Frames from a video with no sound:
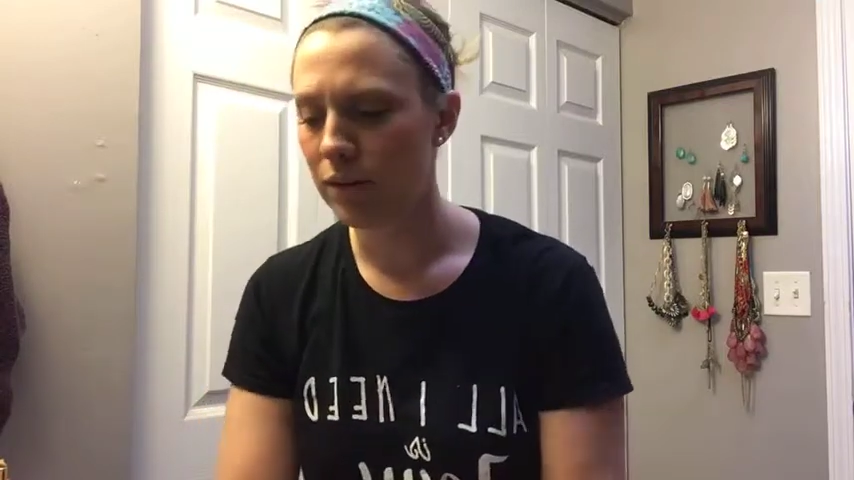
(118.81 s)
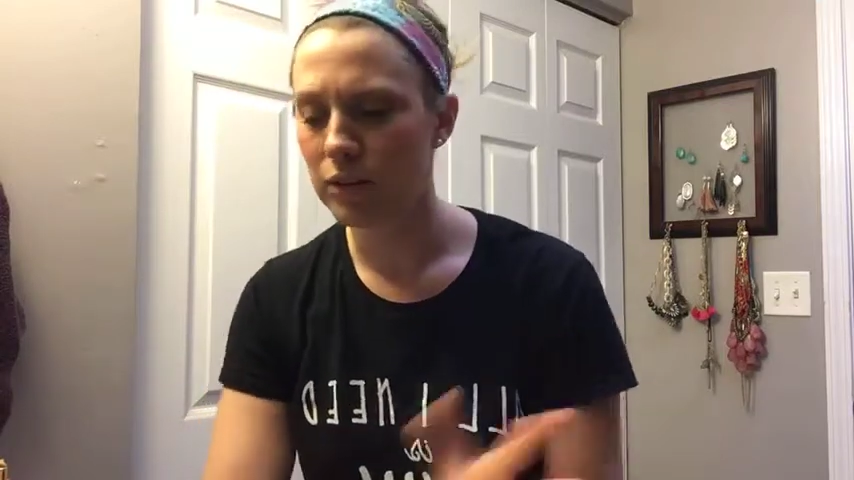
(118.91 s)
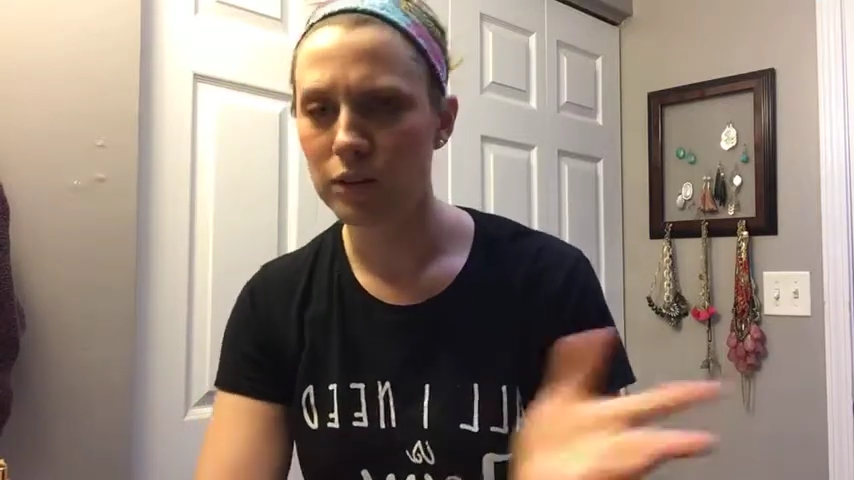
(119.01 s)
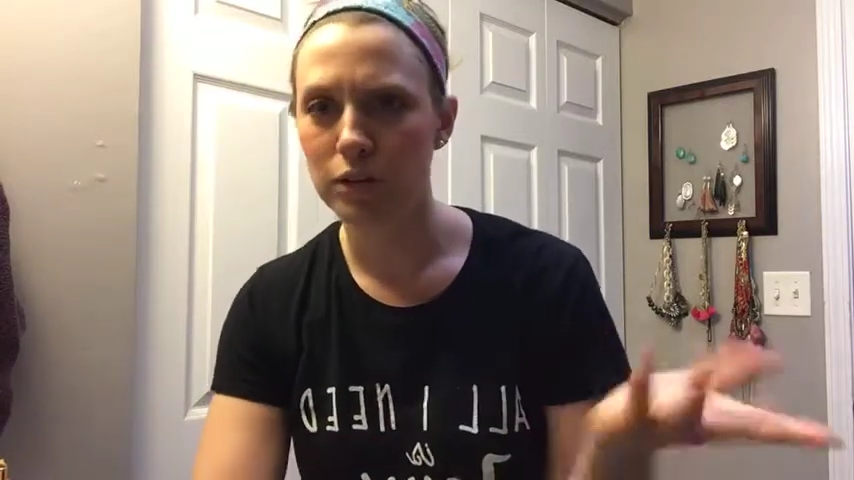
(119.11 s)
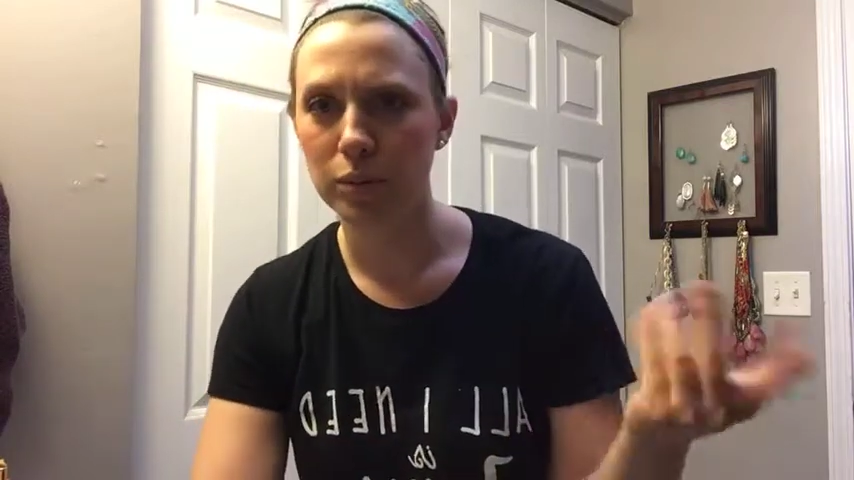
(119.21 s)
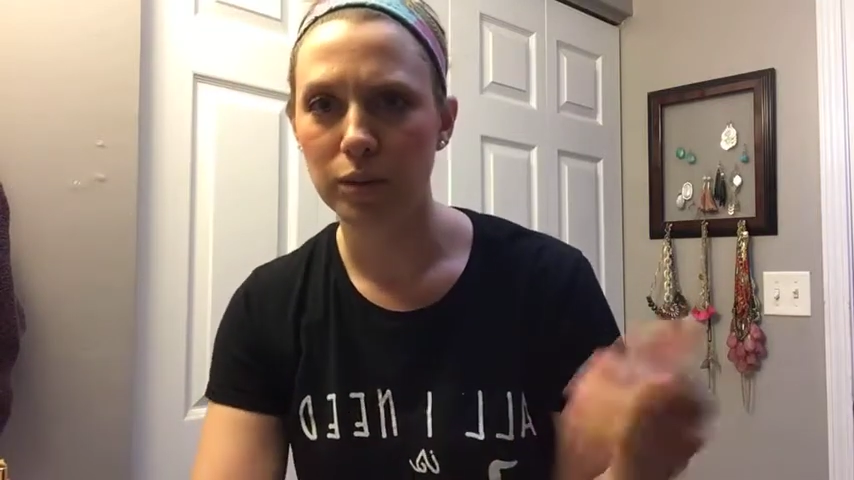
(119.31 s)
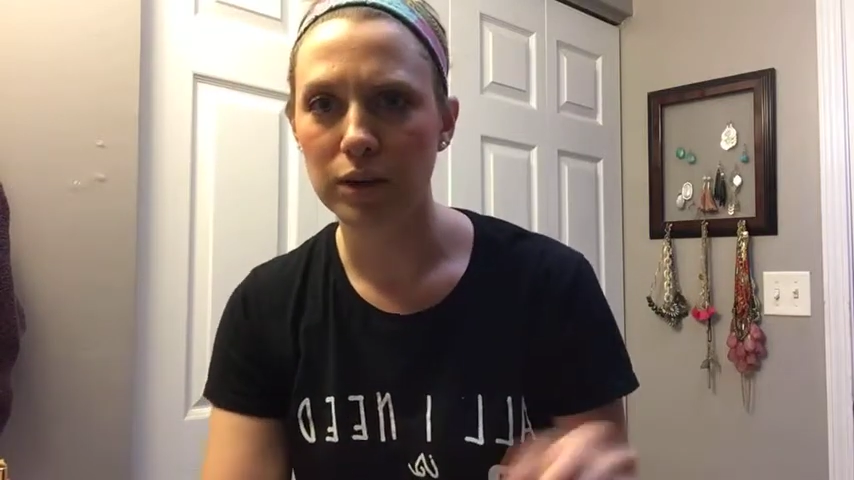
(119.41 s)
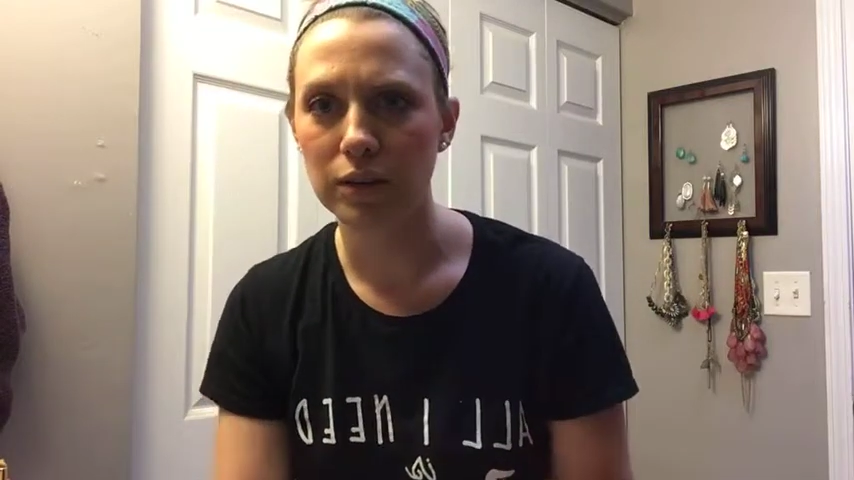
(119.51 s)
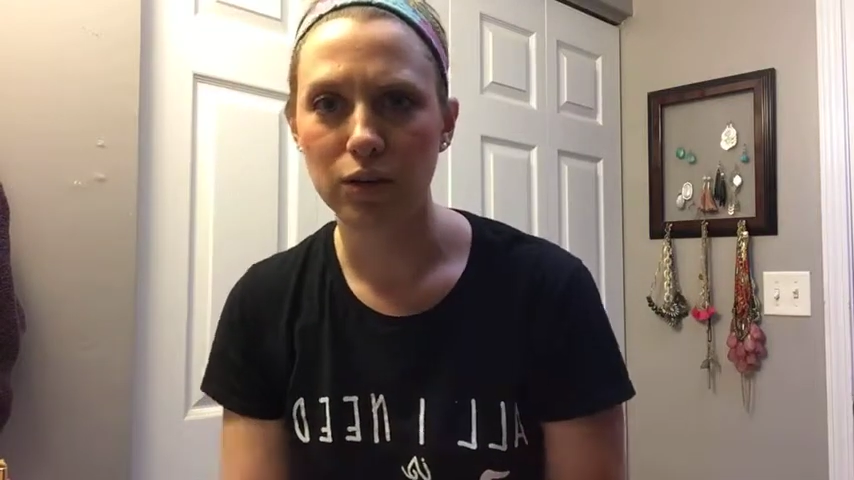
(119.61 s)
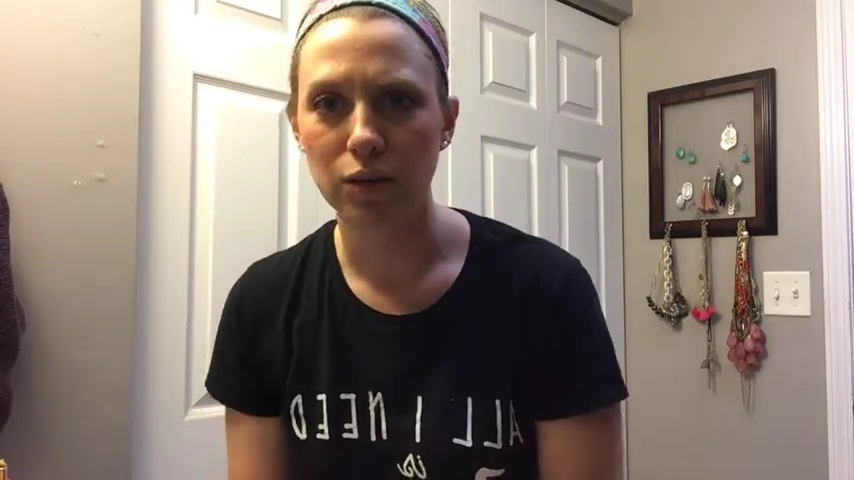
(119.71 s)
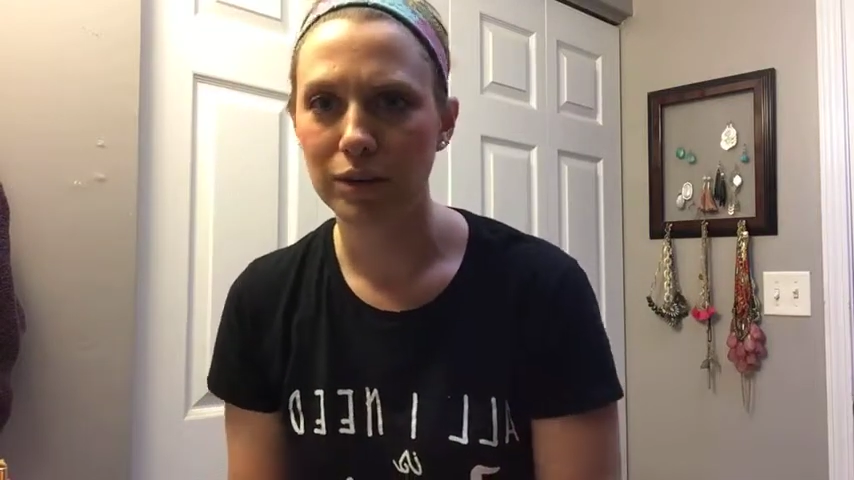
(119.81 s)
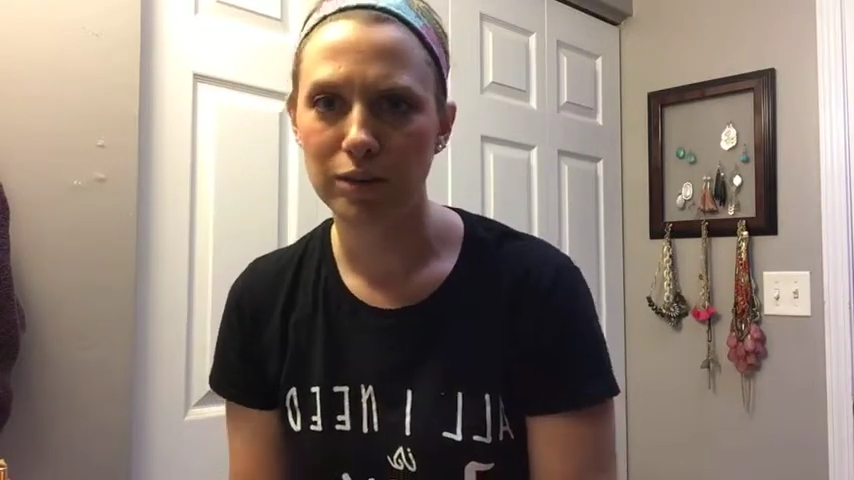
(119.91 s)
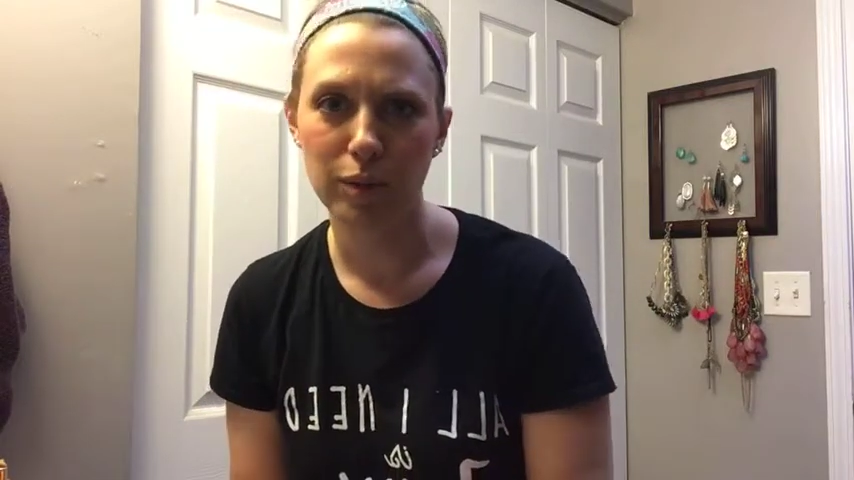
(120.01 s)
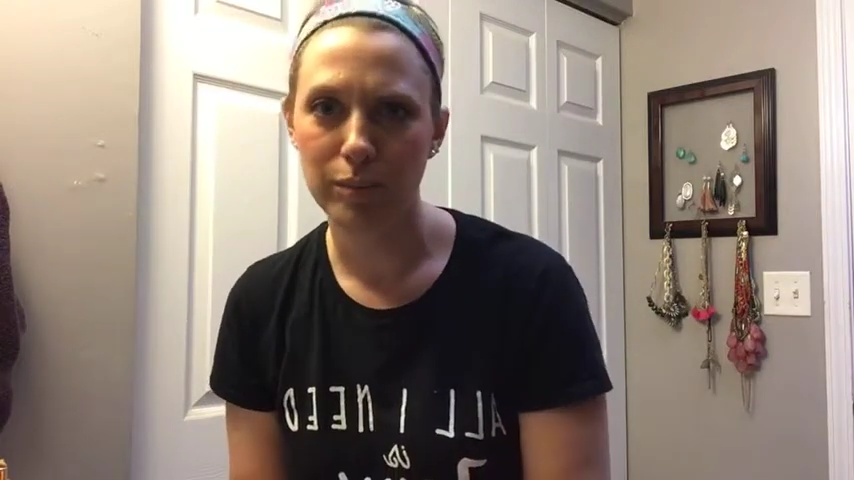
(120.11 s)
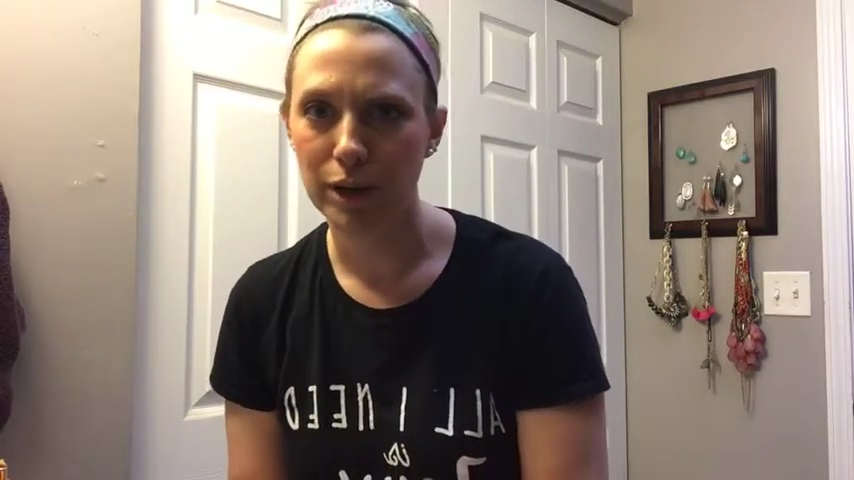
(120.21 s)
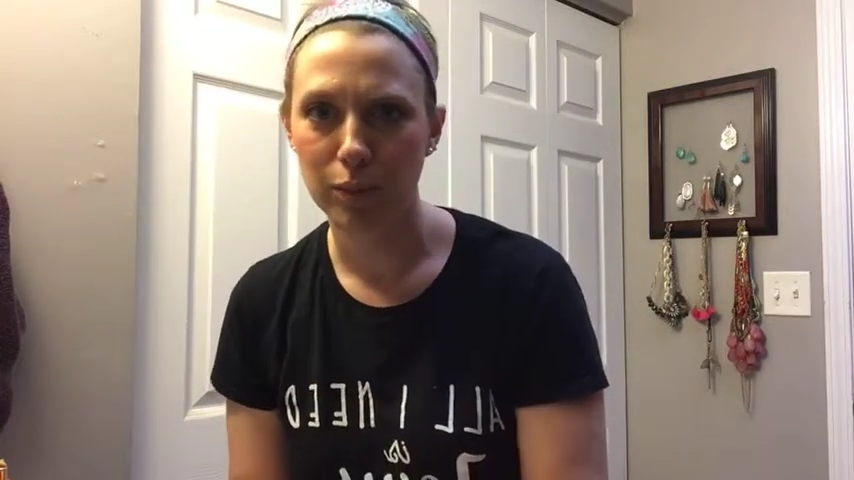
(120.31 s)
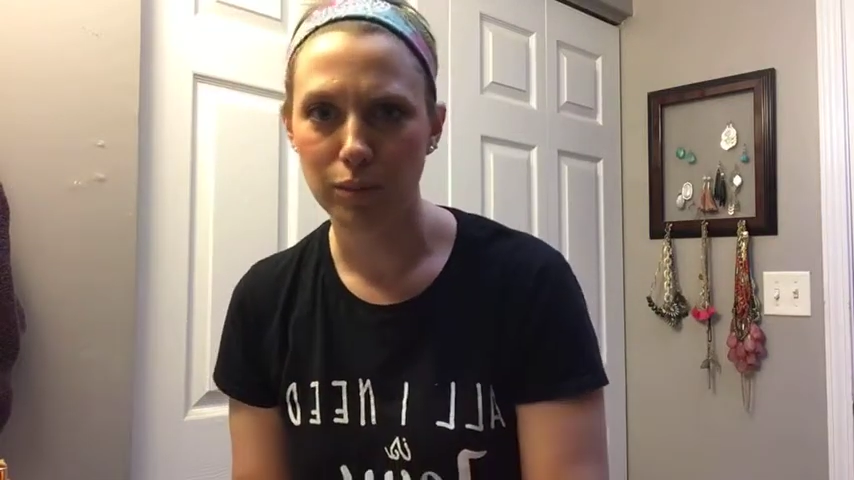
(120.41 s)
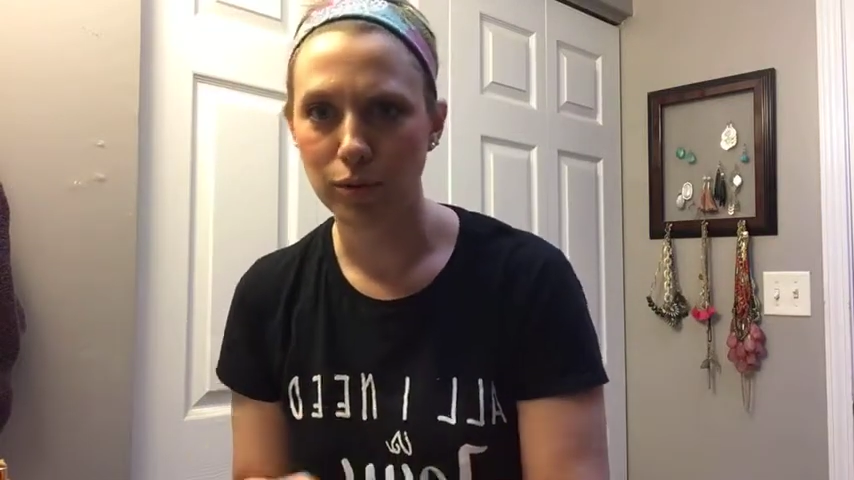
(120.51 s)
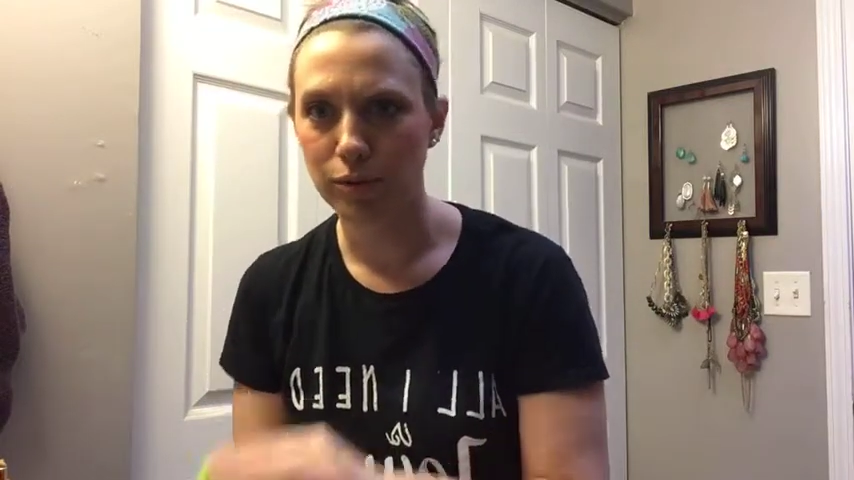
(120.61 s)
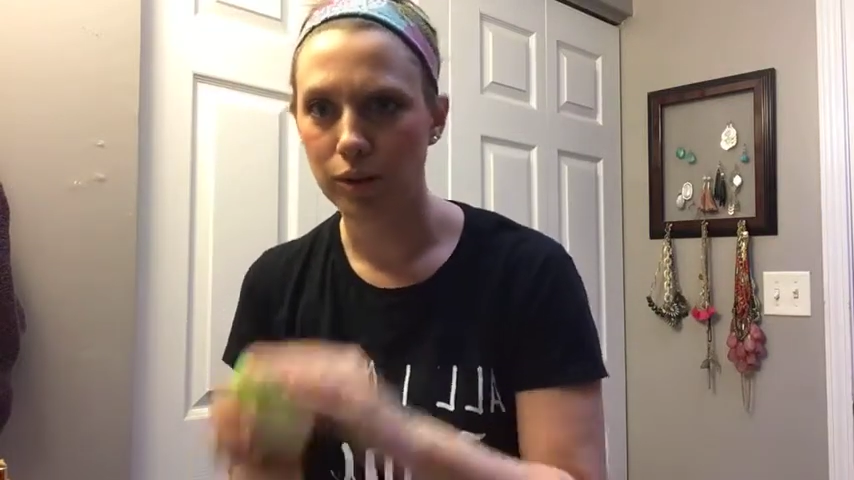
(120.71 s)
This is super easy. You don't need to buy makeup
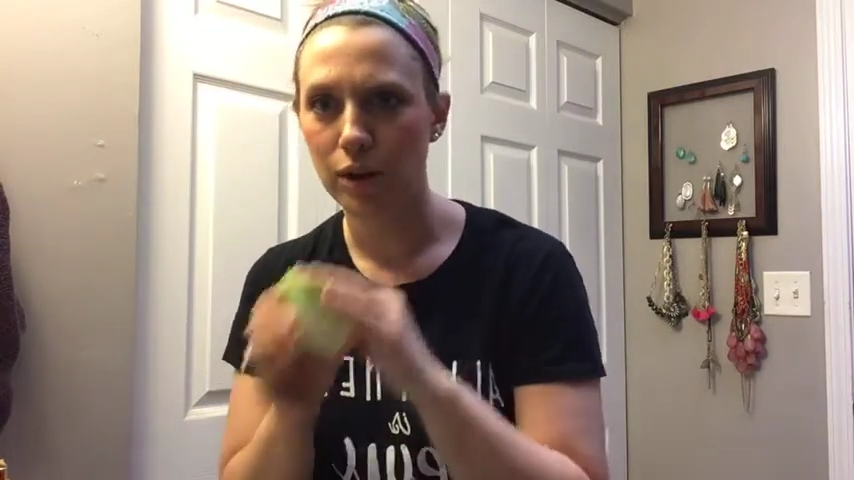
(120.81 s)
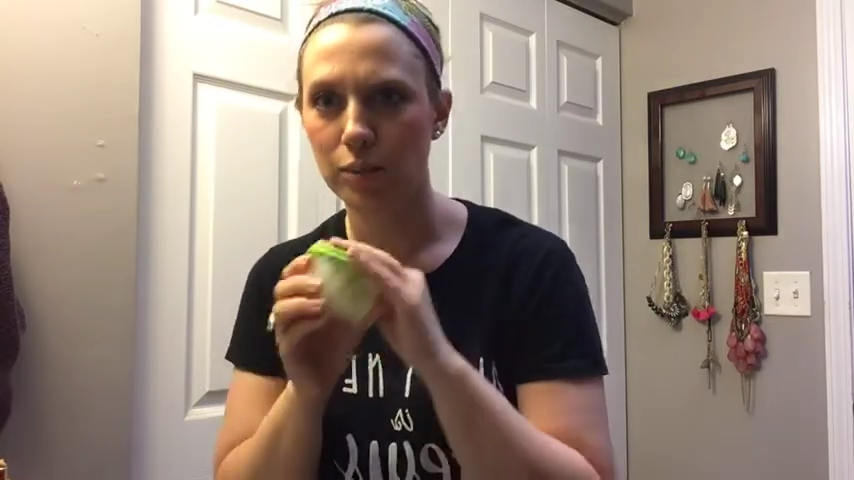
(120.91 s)
remover.